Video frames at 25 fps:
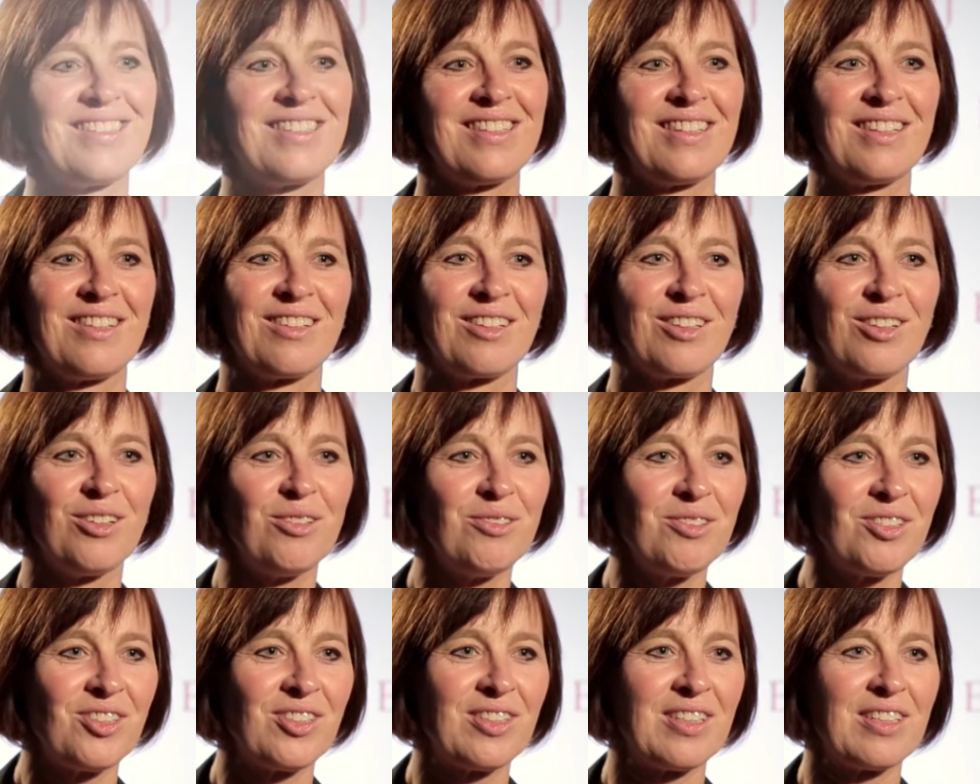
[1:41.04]
The
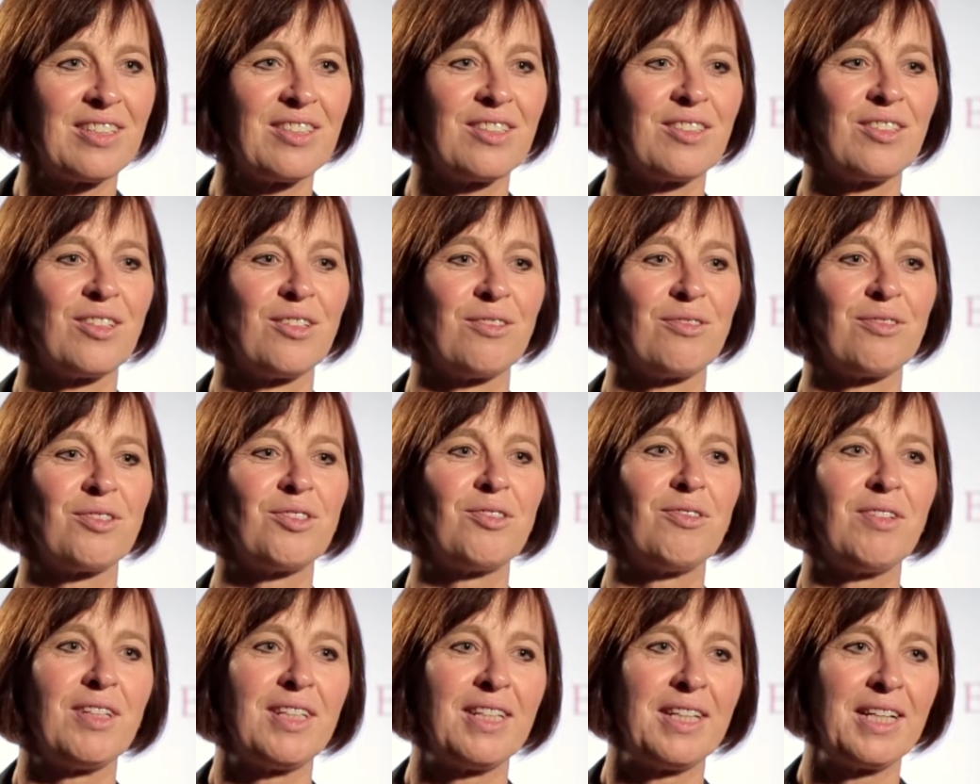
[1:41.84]
gold standard of
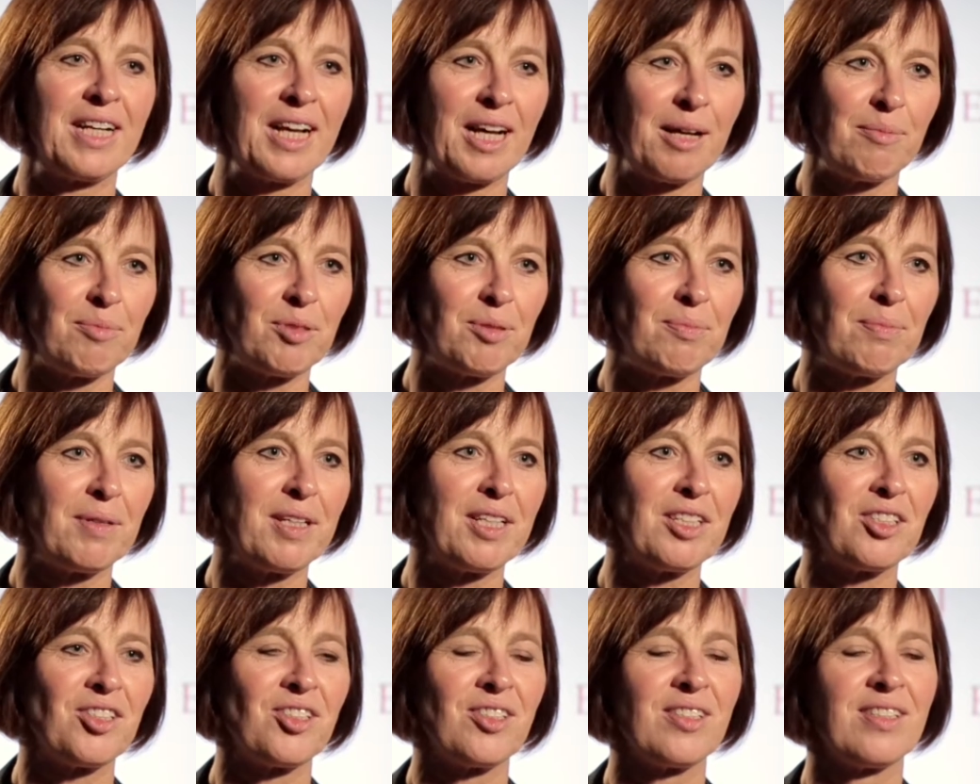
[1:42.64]
treating CAPS
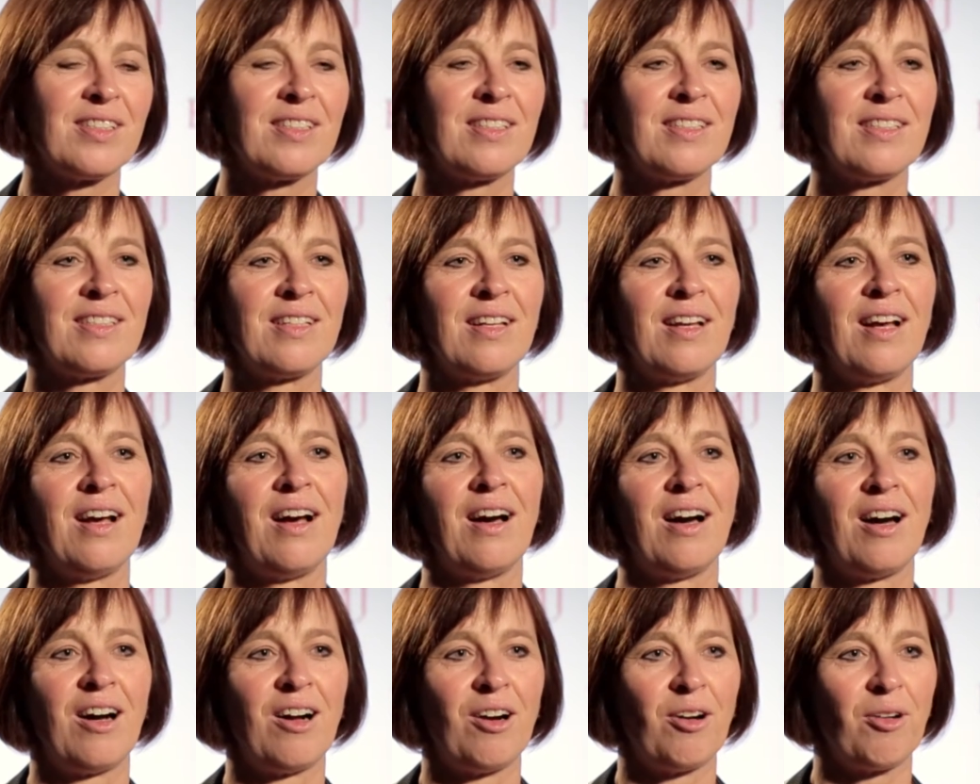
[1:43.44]
patients
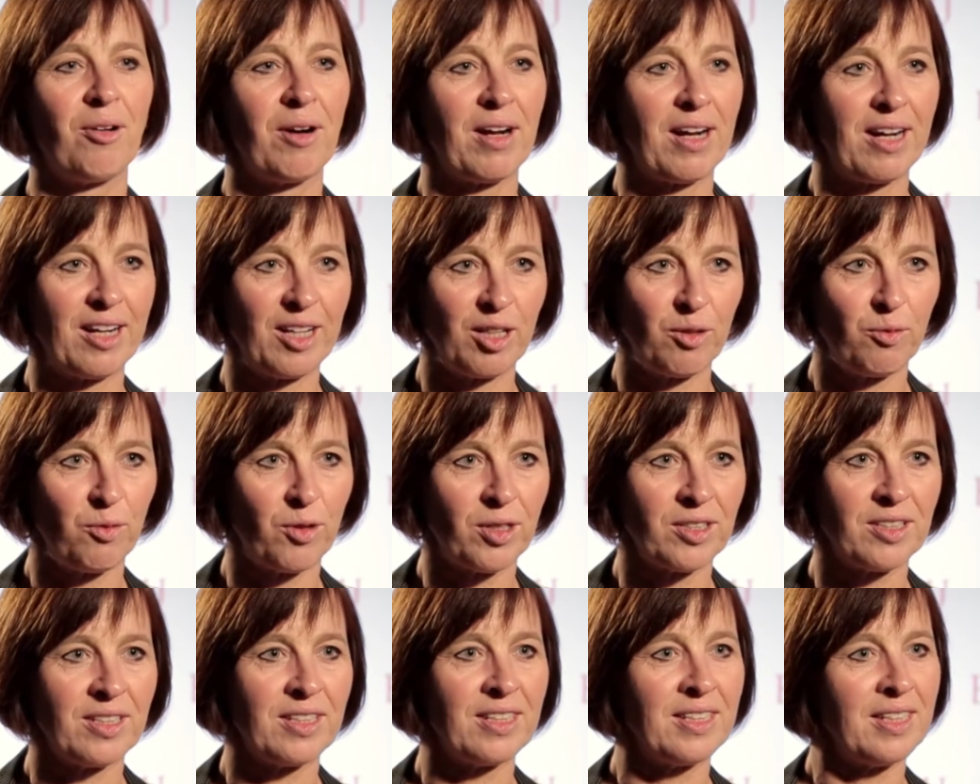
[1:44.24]
are
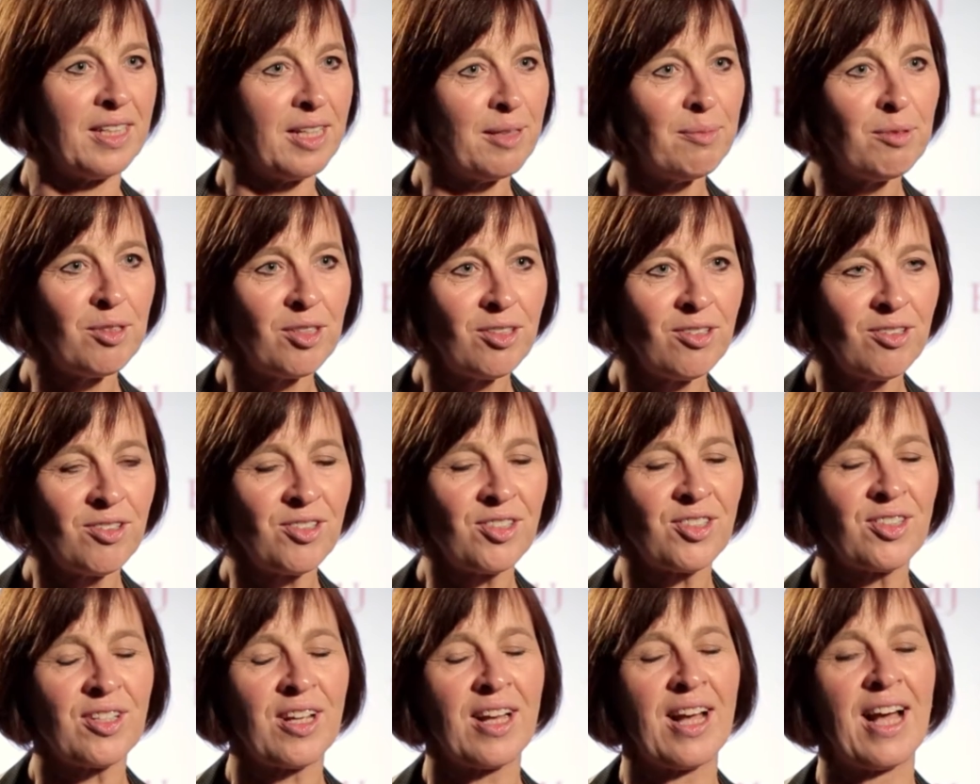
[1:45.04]
IL-1
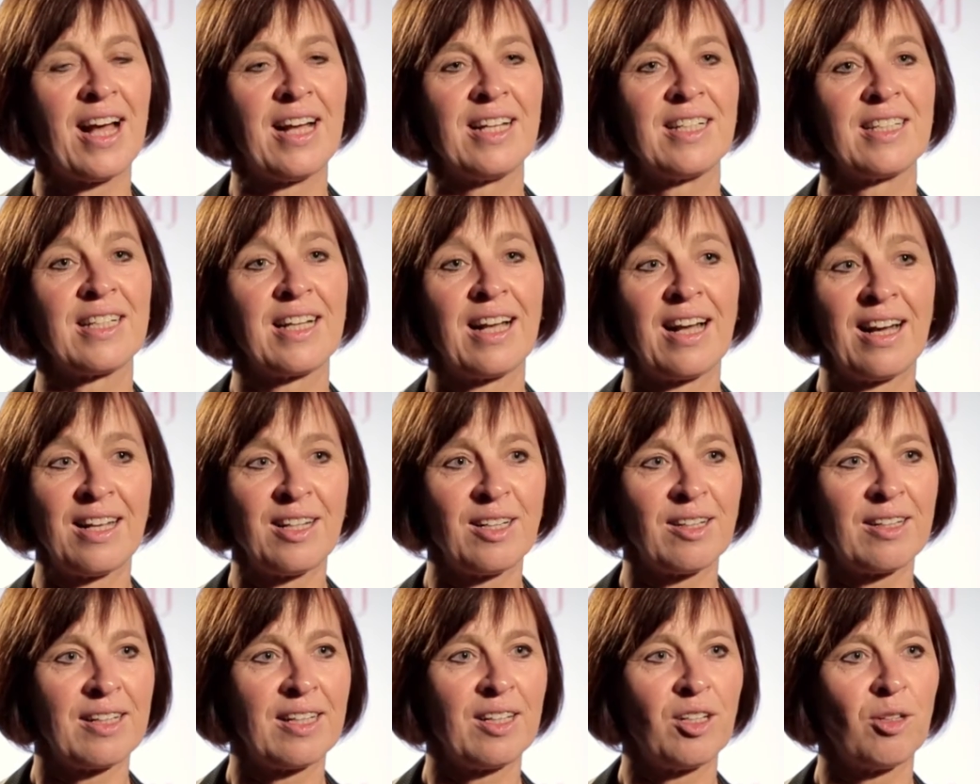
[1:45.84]
inhibitors, and
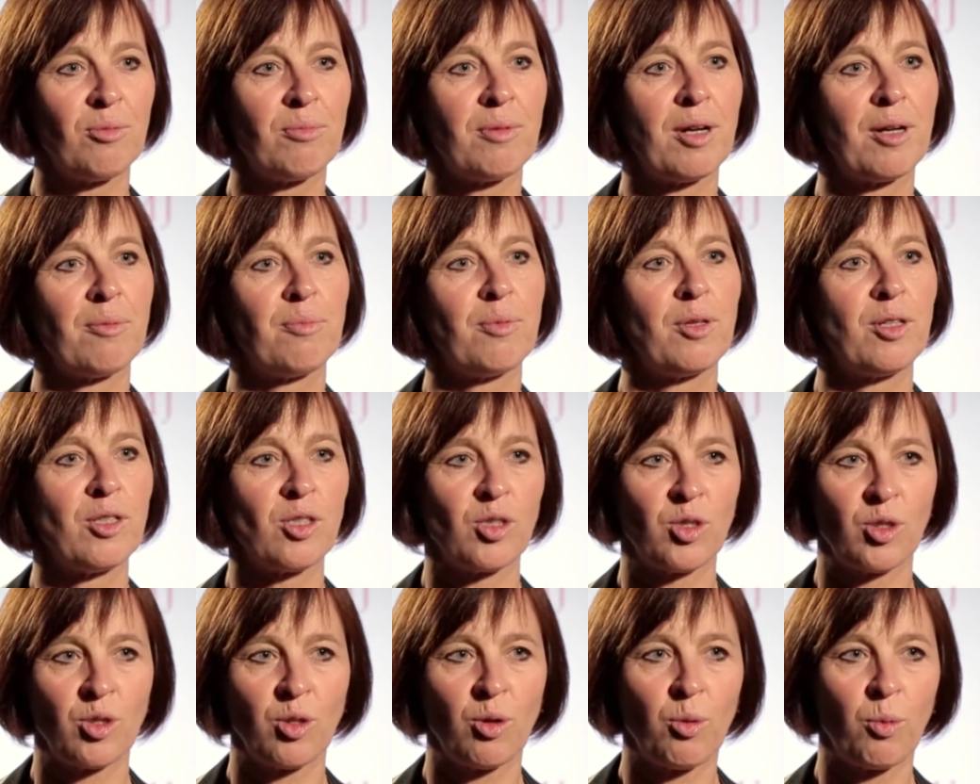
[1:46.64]
canakinumab
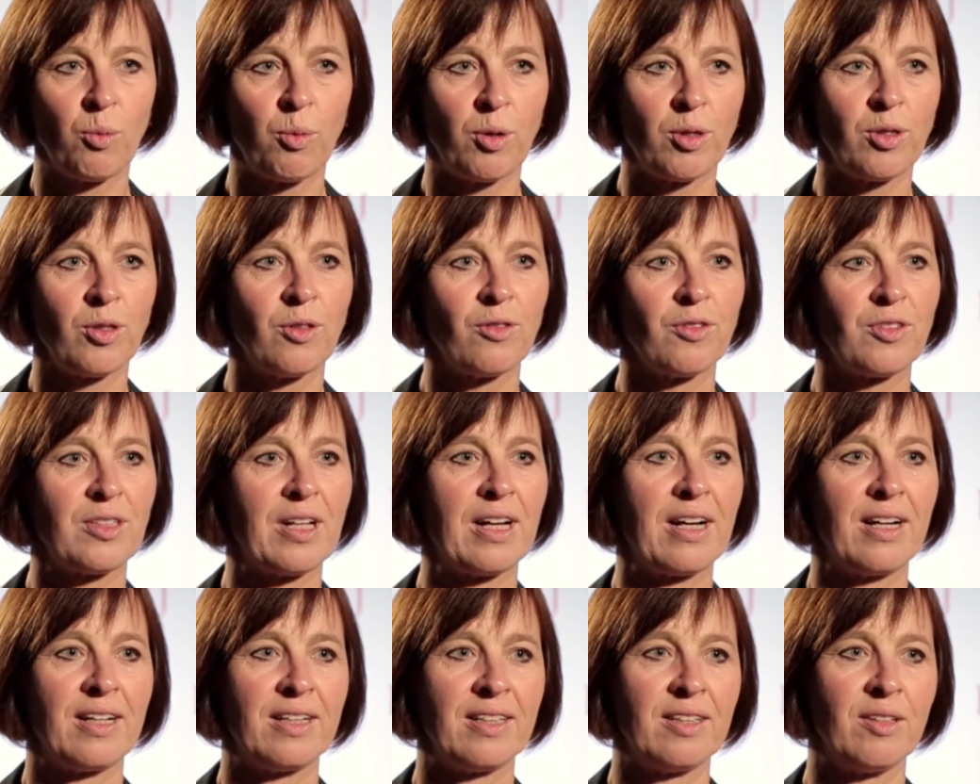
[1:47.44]
is one of the
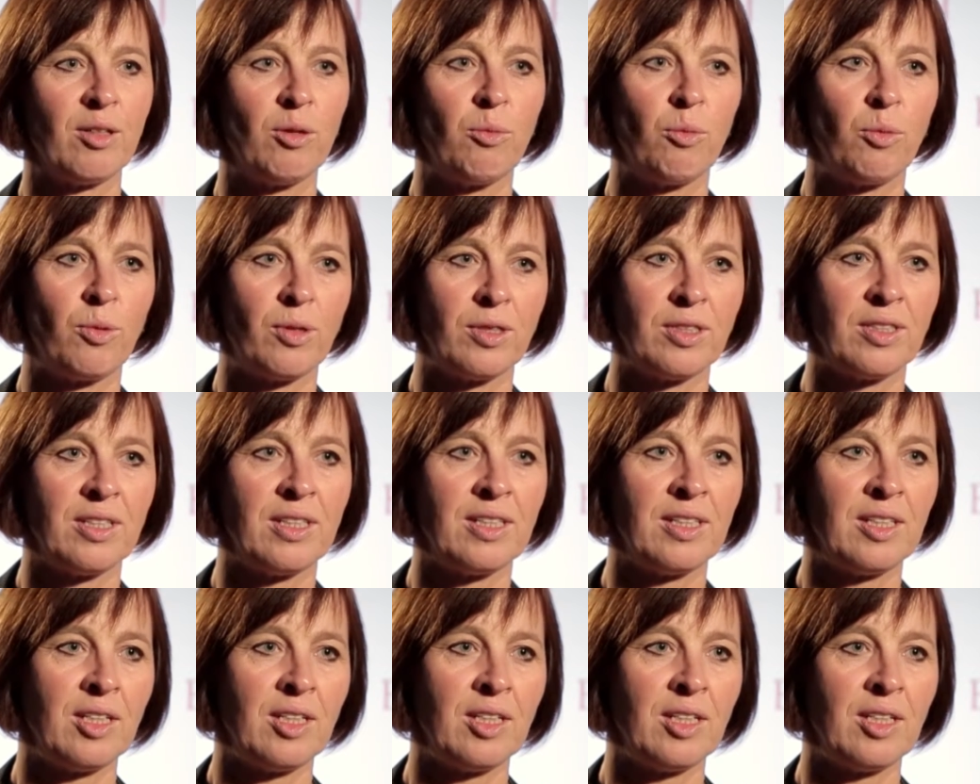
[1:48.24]
IL-1